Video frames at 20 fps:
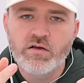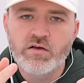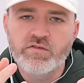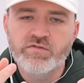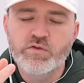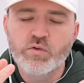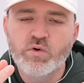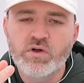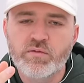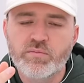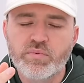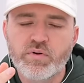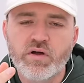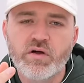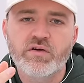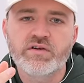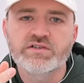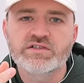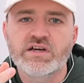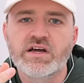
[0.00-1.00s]
on if you want to
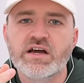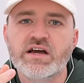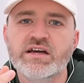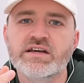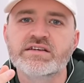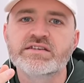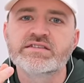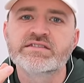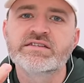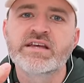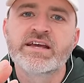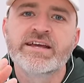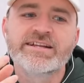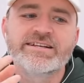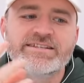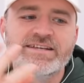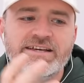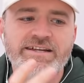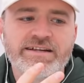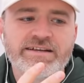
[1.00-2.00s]
prioritize
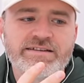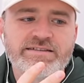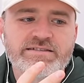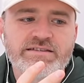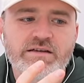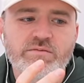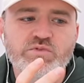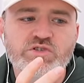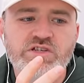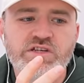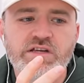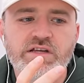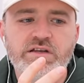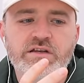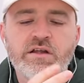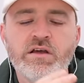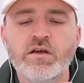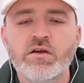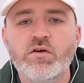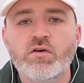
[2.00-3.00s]
data
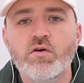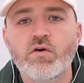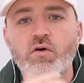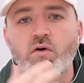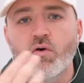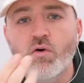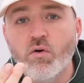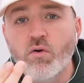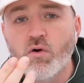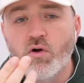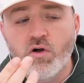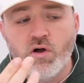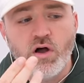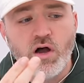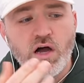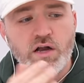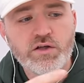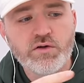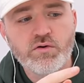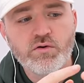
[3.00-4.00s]
consumption or
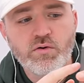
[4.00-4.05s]
audio